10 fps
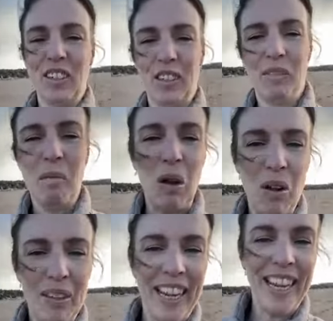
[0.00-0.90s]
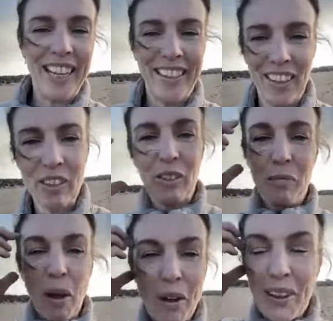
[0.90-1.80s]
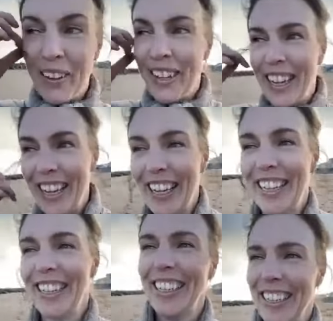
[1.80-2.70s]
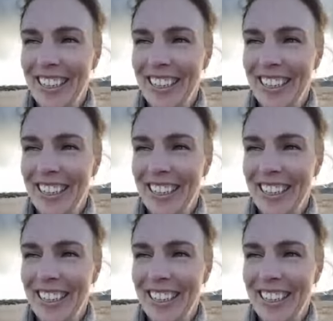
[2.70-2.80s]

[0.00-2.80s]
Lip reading: Good morning, good morning.